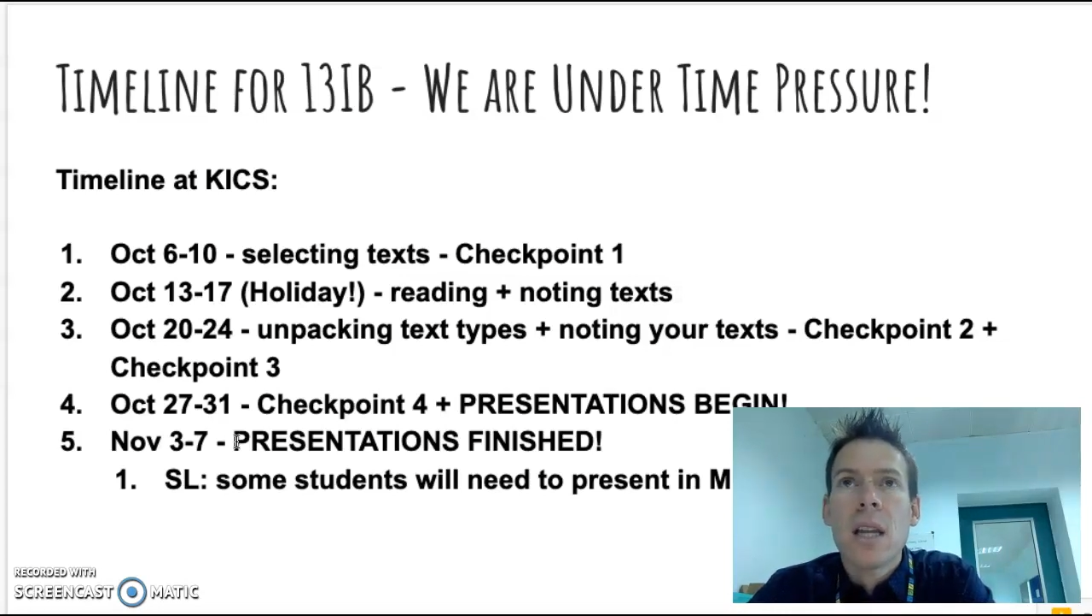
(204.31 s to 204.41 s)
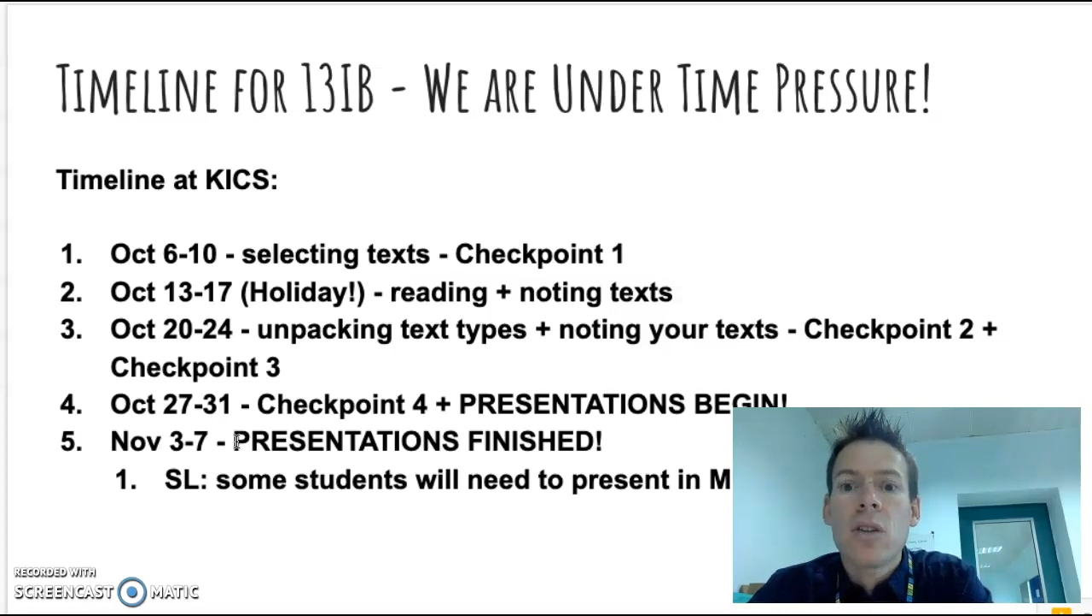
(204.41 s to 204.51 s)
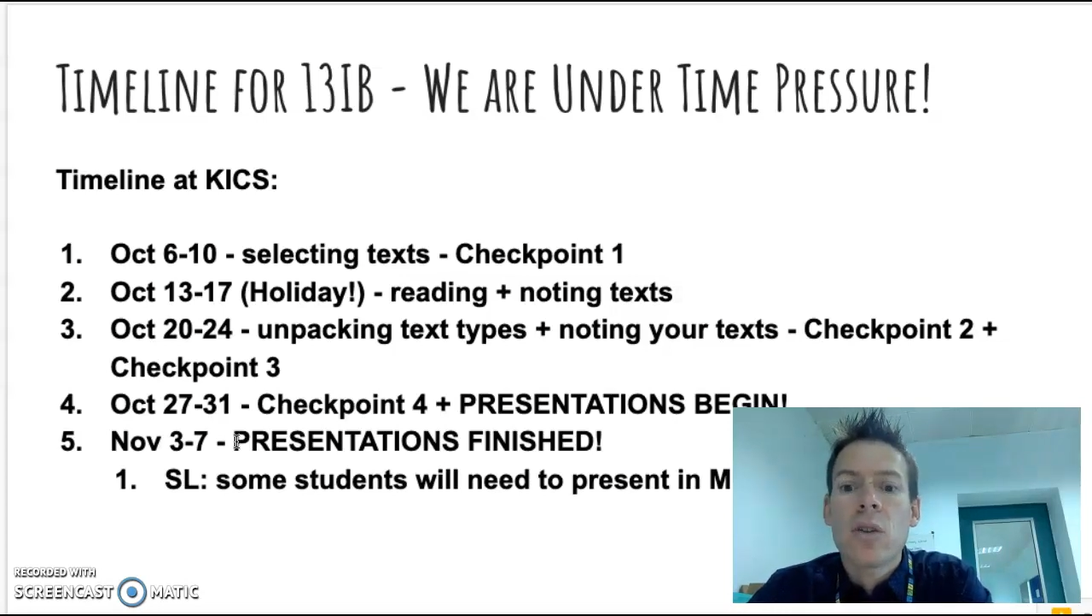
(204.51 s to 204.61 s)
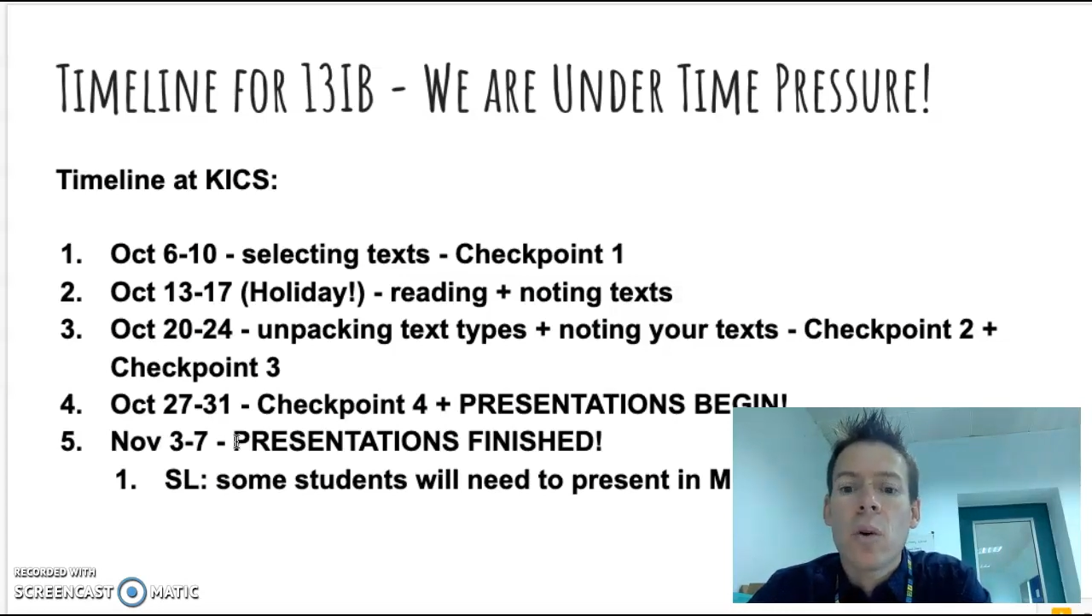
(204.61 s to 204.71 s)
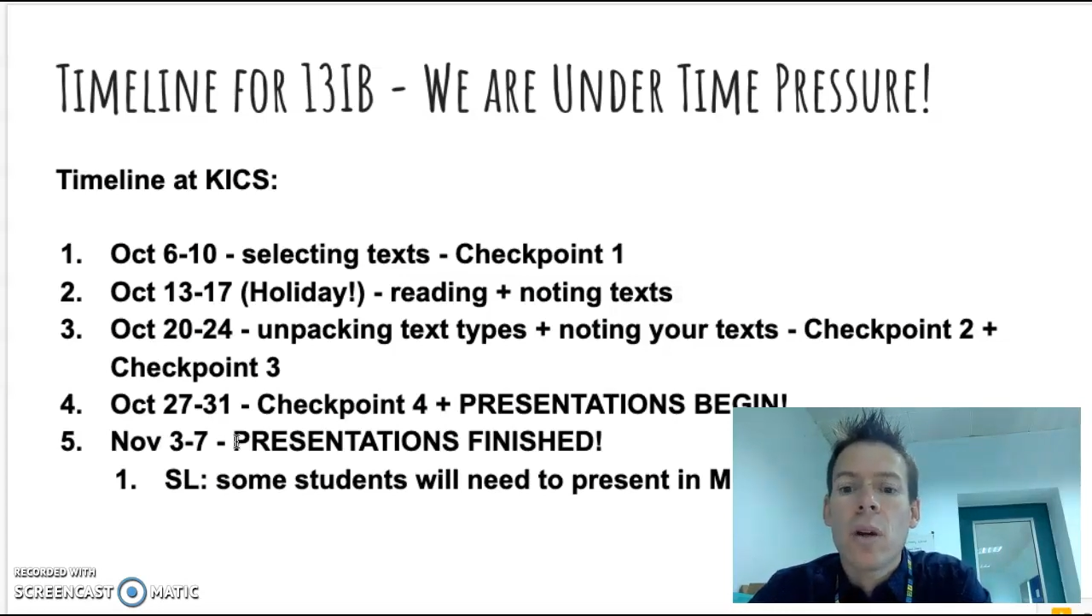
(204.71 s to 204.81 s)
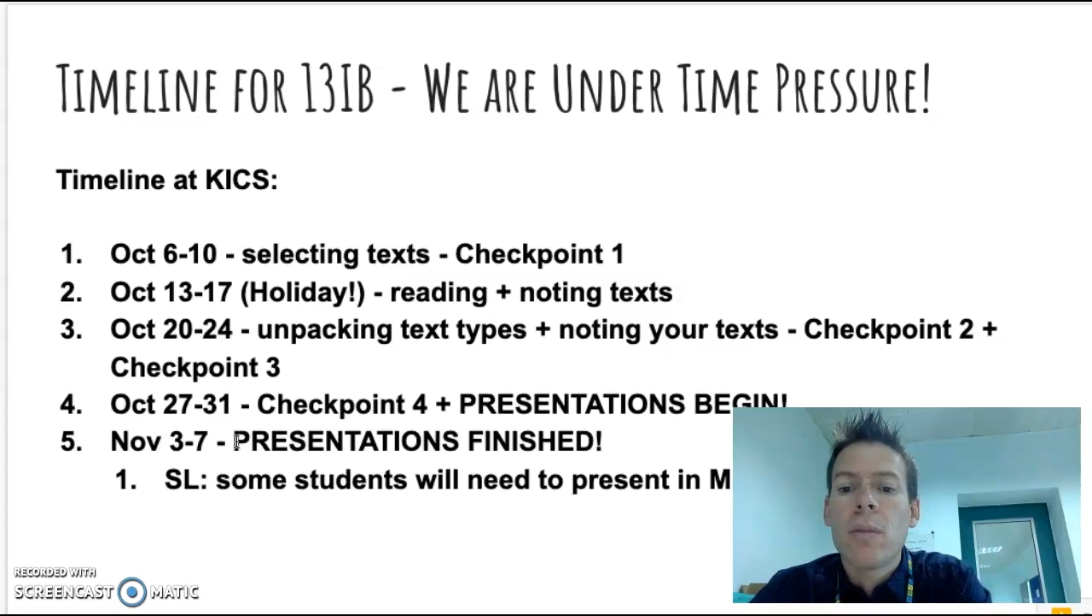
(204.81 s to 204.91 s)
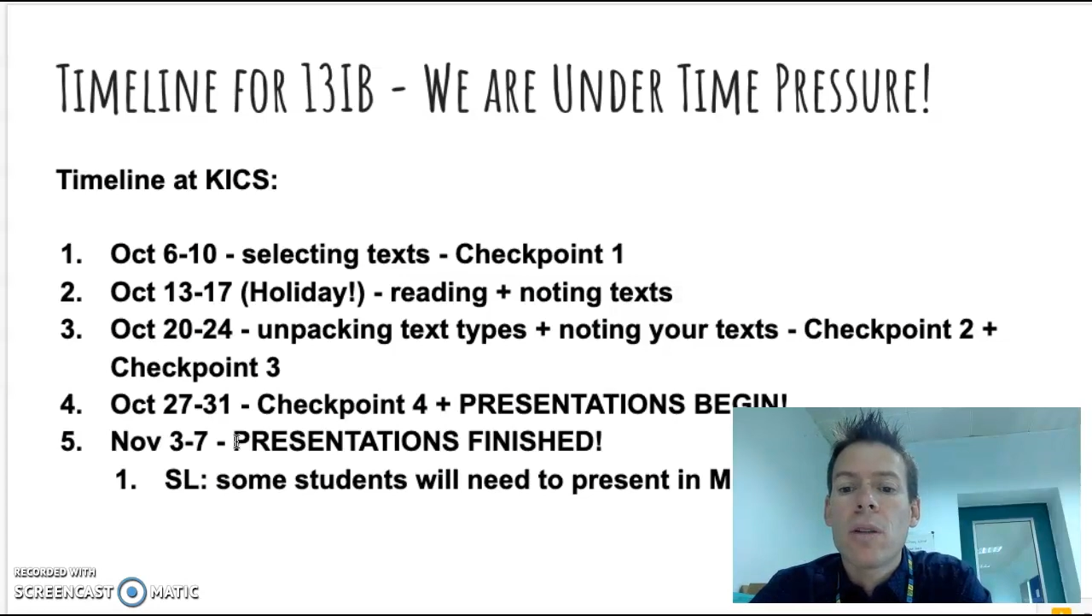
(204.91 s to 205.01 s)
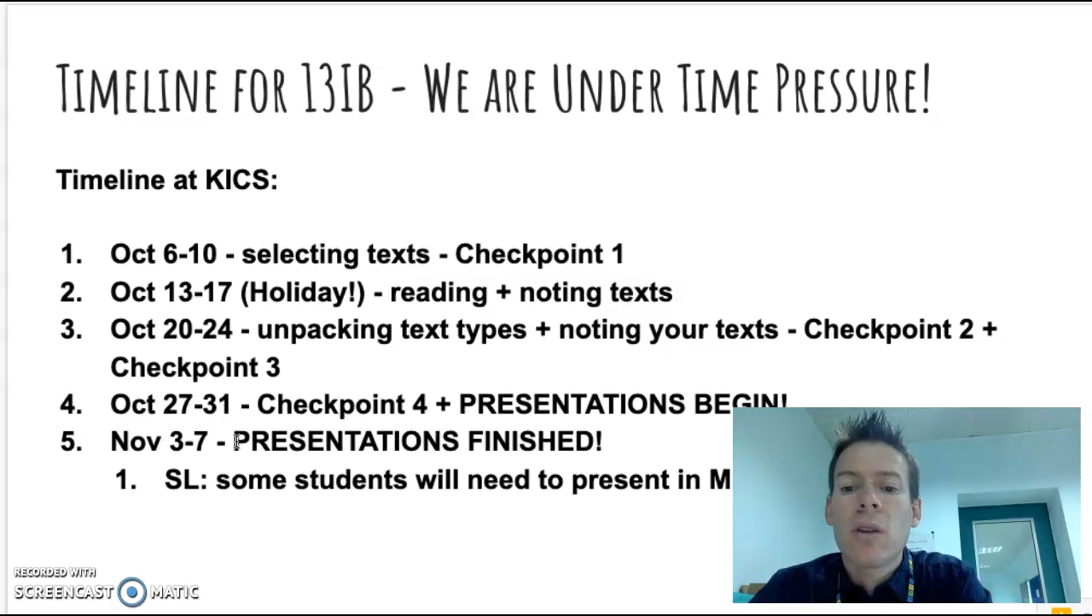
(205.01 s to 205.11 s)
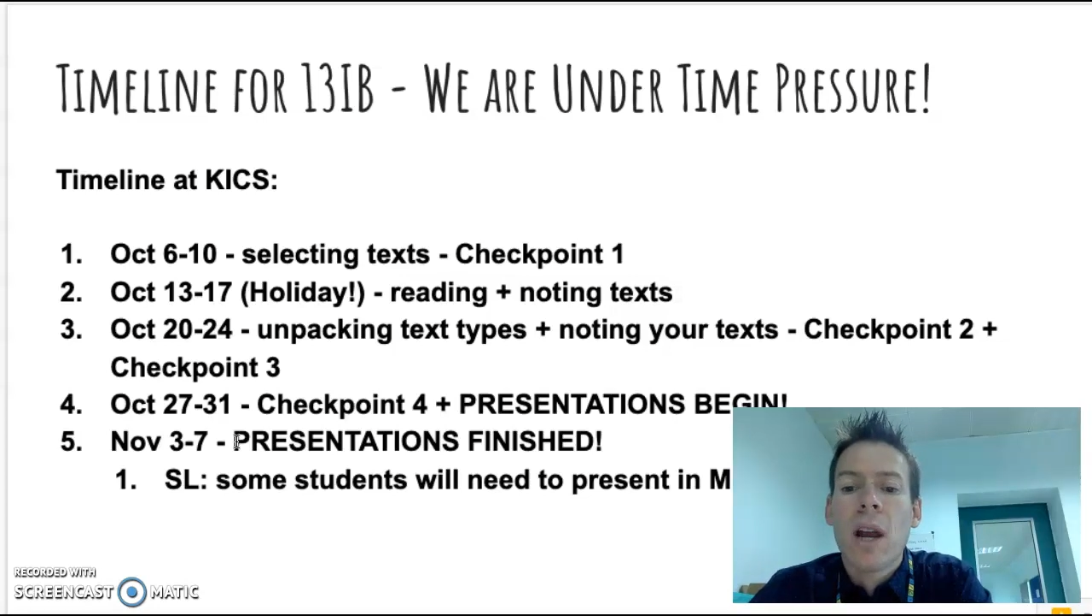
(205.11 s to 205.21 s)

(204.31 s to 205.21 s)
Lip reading: and join Mr.